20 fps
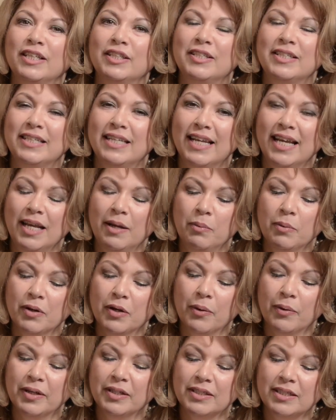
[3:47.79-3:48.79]
Today we're
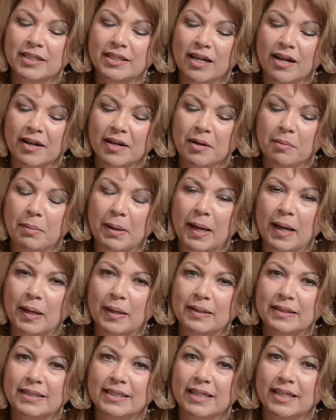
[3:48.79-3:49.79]
going to talk
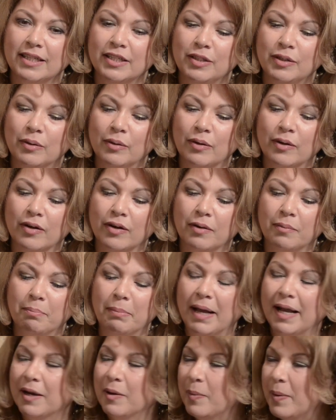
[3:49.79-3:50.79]
about your
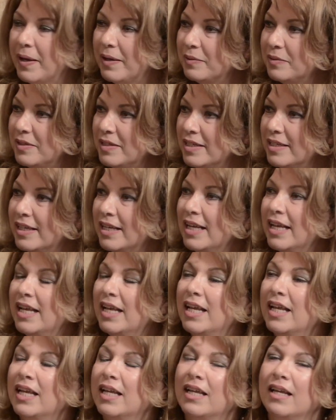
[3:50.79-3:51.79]
background,
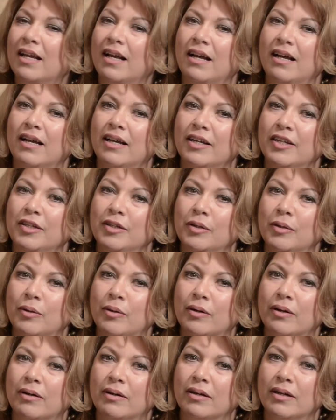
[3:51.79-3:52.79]

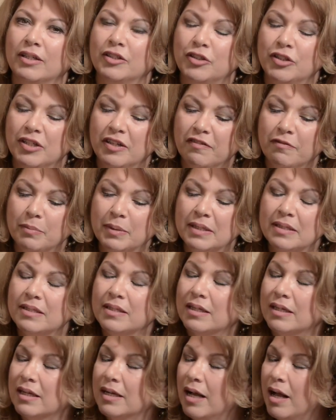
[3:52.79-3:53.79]
your
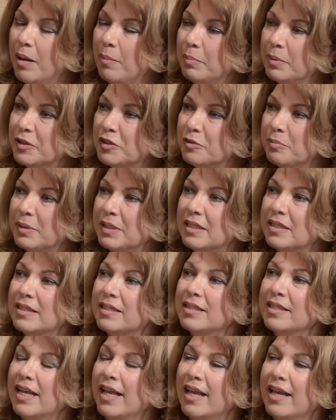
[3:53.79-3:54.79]
achievements and
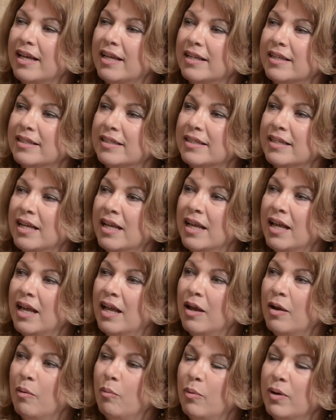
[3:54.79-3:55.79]
accomplishments, and
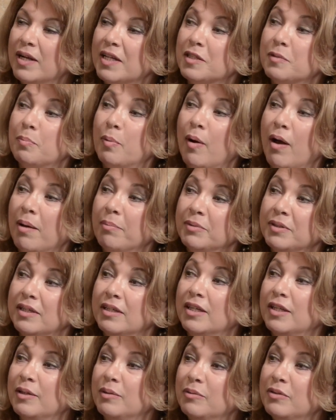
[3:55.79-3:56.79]
what has
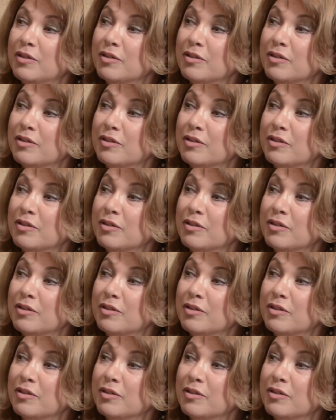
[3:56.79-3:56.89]
prompted you